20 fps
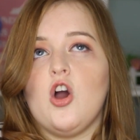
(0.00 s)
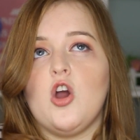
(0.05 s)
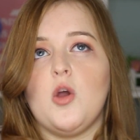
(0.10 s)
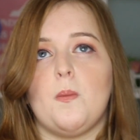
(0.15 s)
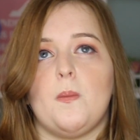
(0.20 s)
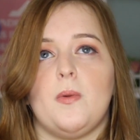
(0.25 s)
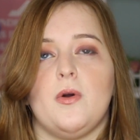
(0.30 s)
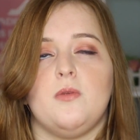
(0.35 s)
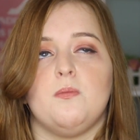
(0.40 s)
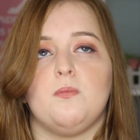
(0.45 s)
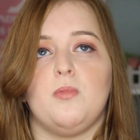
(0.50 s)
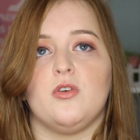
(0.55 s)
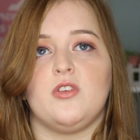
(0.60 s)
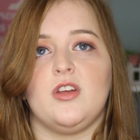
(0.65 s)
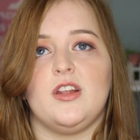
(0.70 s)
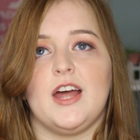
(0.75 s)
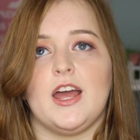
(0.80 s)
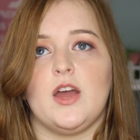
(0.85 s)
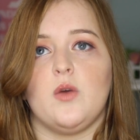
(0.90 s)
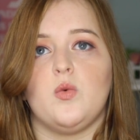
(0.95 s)
open
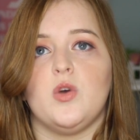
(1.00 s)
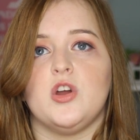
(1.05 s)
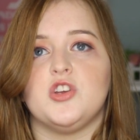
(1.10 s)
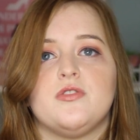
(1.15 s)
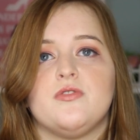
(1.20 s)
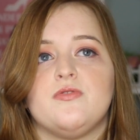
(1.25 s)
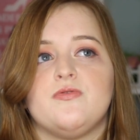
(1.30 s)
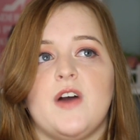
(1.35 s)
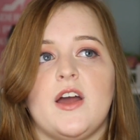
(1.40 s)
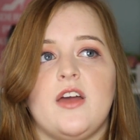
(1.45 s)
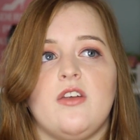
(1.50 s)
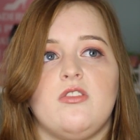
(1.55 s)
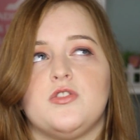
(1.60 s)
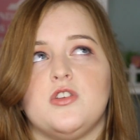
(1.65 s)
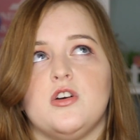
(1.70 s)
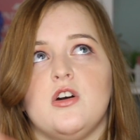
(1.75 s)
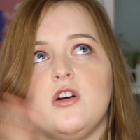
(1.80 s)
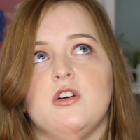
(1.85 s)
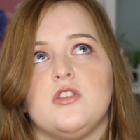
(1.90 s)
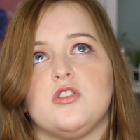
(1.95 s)
body language and face
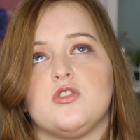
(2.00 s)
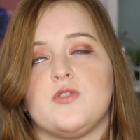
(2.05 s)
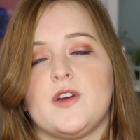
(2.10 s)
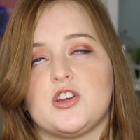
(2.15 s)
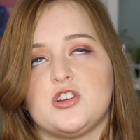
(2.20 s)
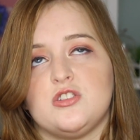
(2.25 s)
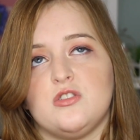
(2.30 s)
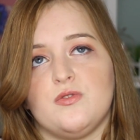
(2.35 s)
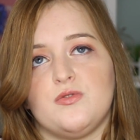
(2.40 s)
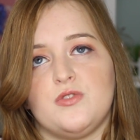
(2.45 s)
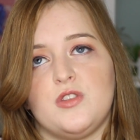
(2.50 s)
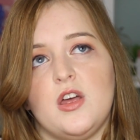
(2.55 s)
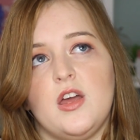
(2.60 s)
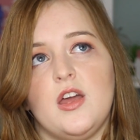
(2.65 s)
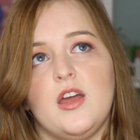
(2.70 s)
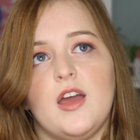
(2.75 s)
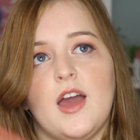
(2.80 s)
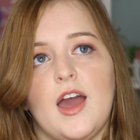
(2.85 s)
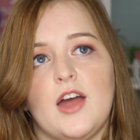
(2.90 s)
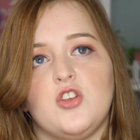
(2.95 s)
the direction of
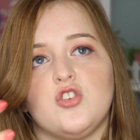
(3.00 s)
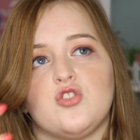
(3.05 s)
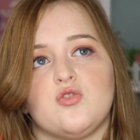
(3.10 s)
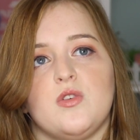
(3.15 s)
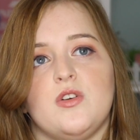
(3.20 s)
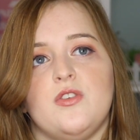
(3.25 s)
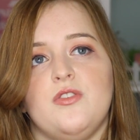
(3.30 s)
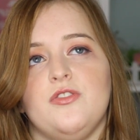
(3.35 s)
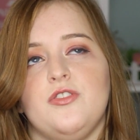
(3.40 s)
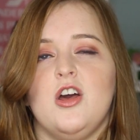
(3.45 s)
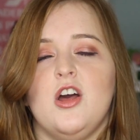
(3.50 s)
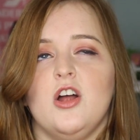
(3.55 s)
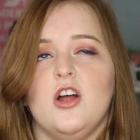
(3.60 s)
the entrance.